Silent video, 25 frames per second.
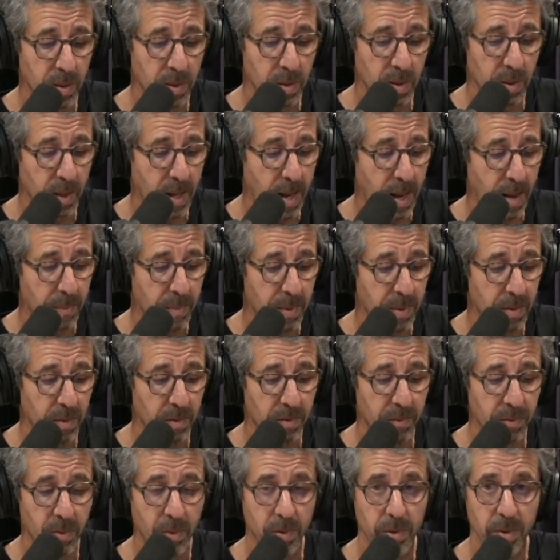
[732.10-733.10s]
lap and her
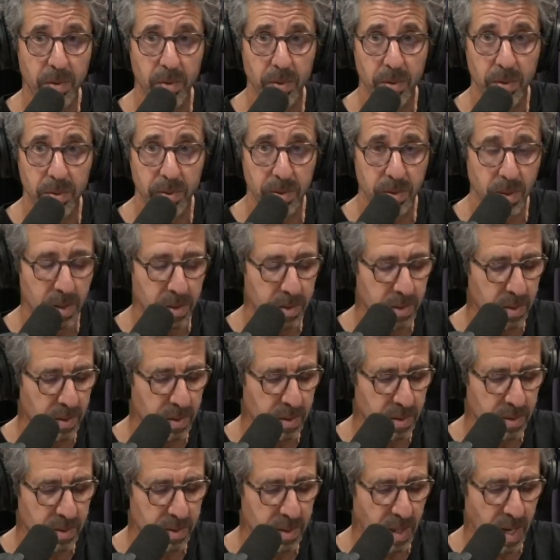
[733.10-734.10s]
4-year-old son to
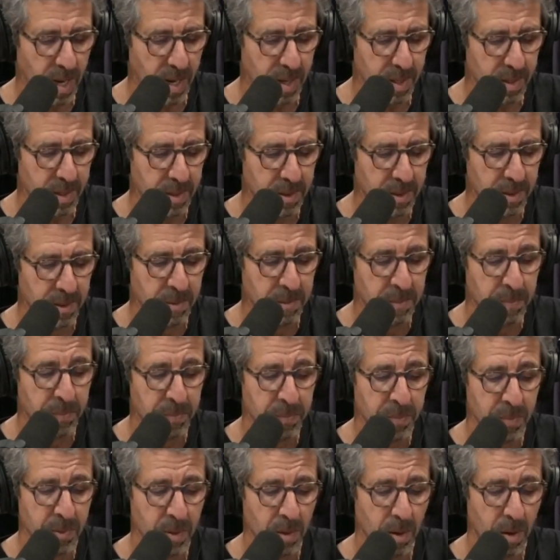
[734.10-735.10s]
her side.
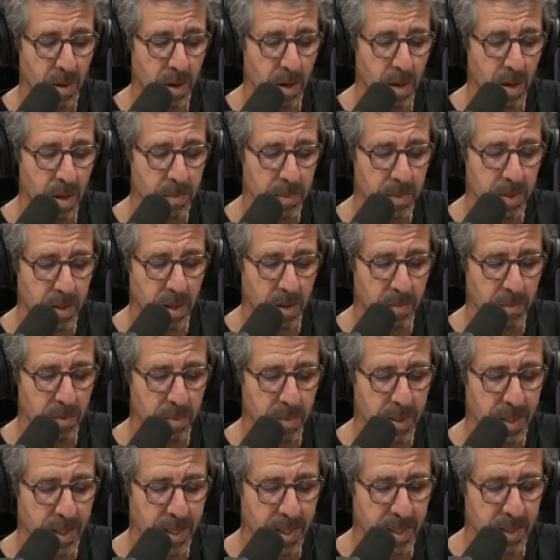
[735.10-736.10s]
Armed
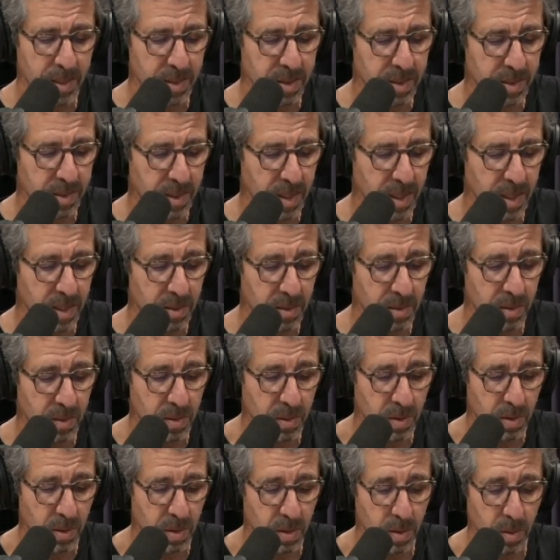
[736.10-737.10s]
government agents entered
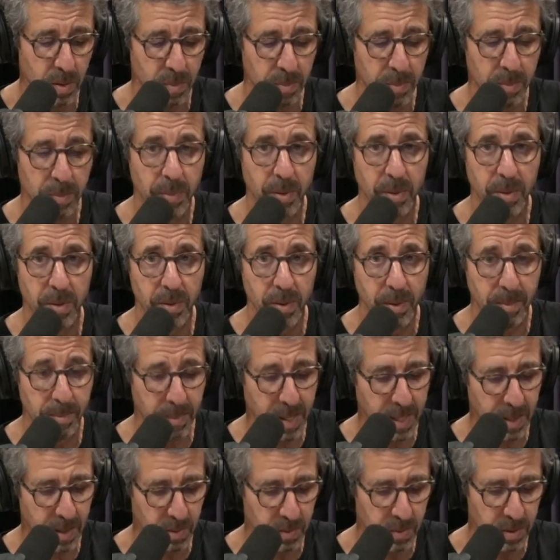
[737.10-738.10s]
her home, put her in
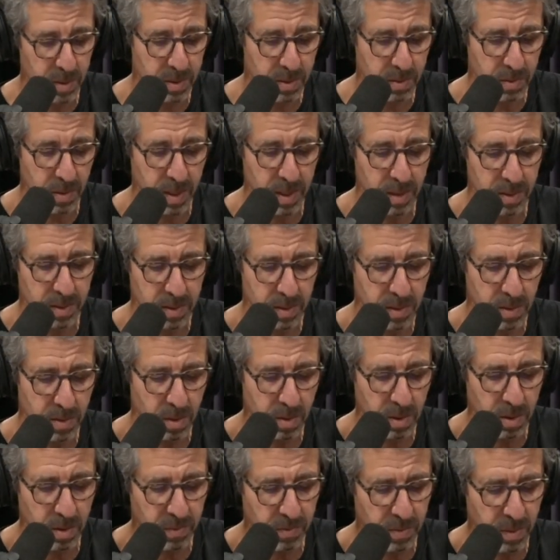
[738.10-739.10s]
metal restraints,
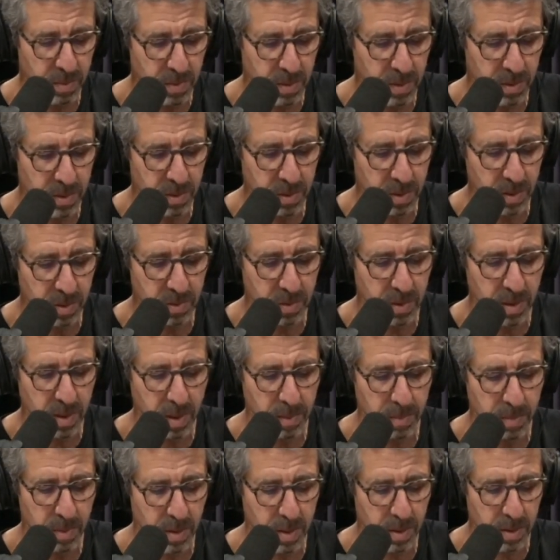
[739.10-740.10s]
took her from her children,
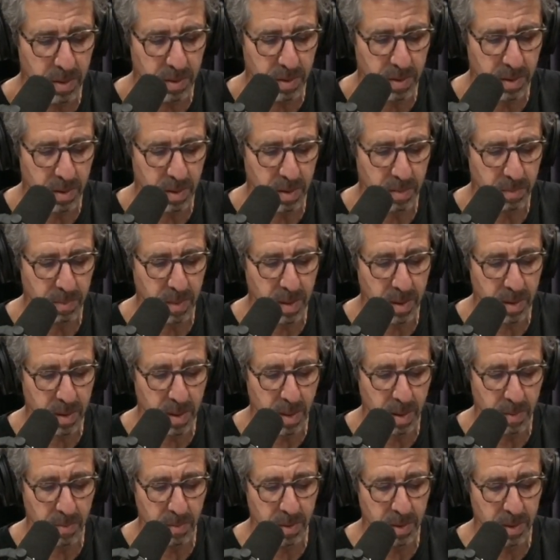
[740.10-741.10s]
and brought her to the
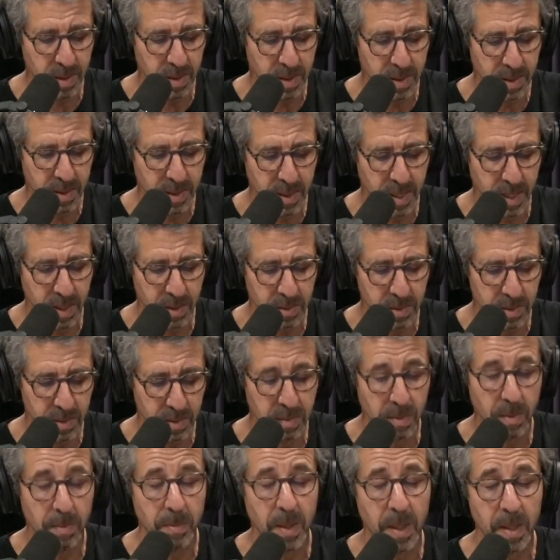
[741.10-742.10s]

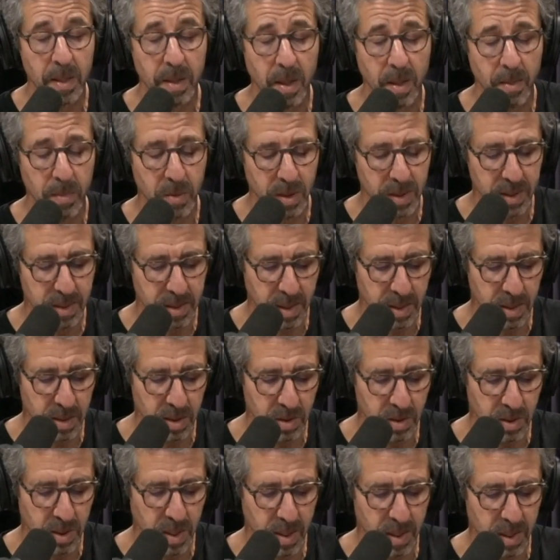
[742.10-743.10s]
Montgomery City
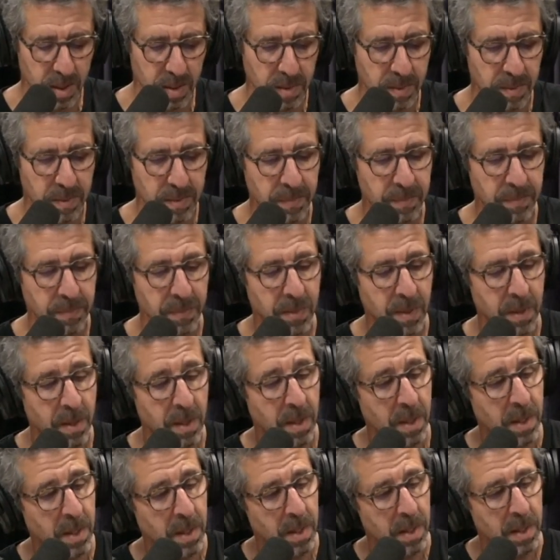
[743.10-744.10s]
Jail.
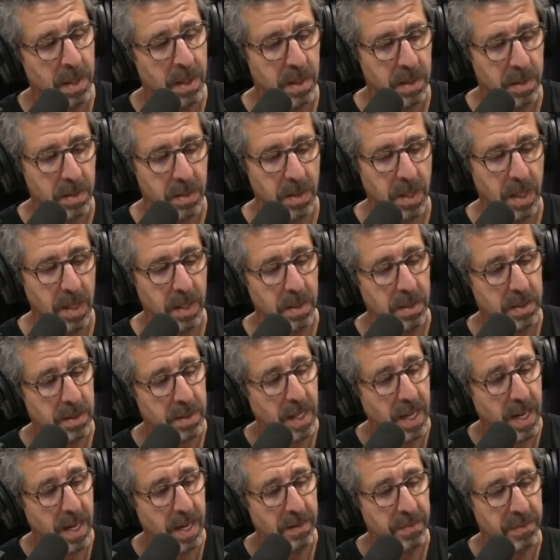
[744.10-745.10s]
Jail
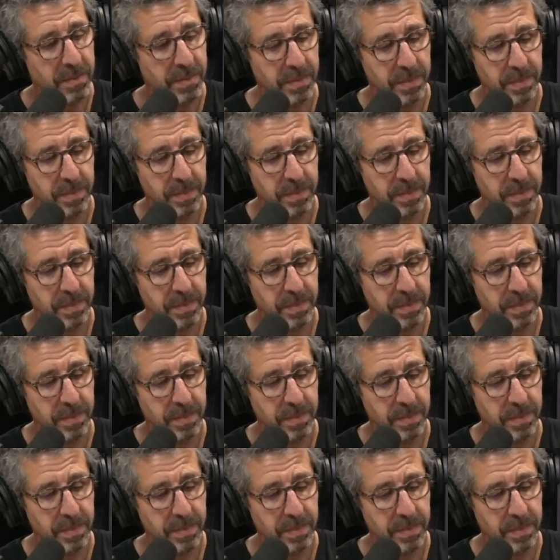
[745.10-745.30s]
staff